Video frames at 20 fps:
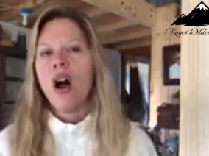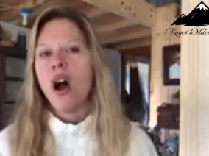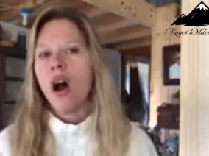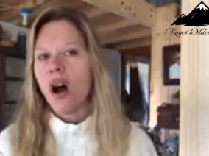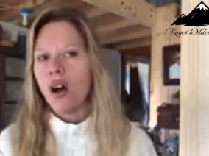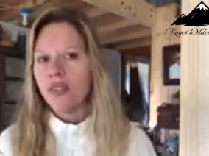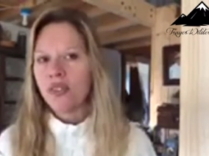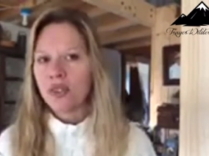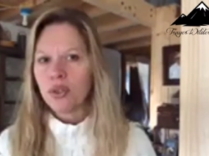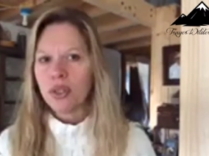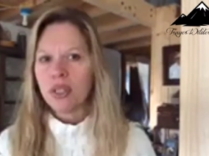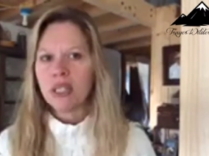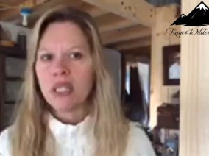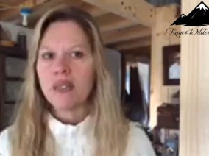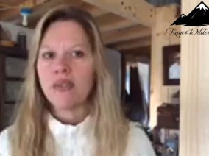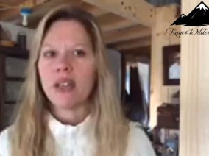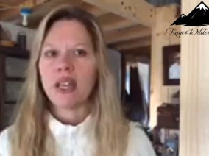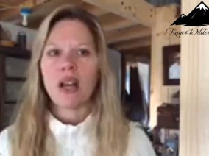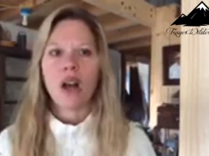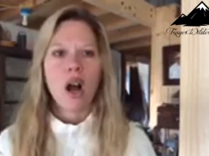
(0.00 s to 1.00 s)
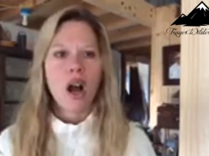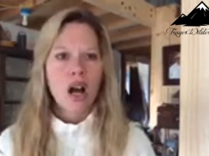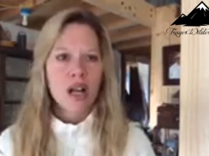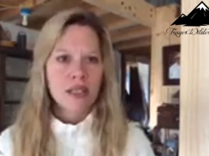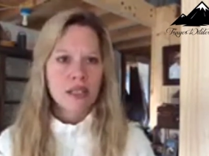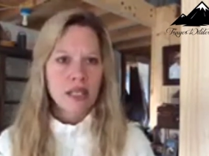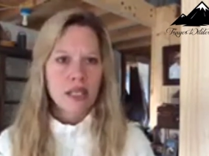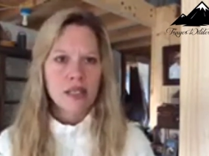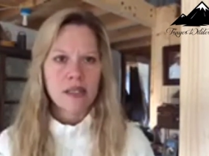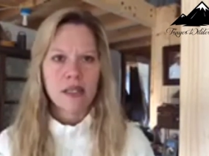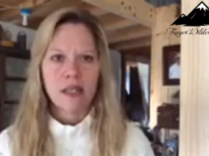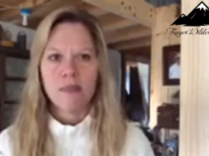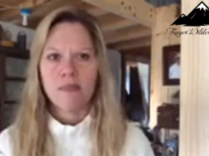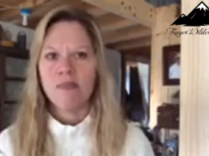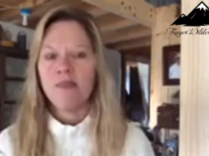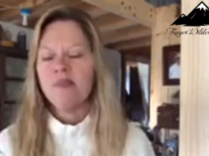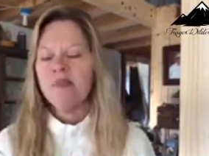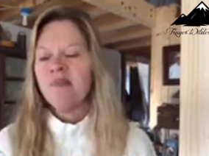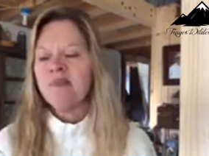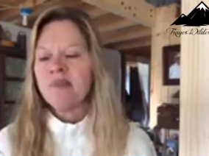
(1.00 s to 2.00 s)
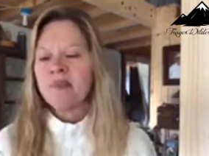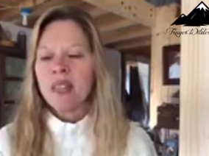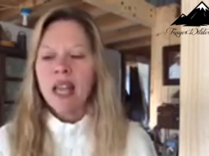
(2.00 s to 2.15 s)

off-grid living, autism,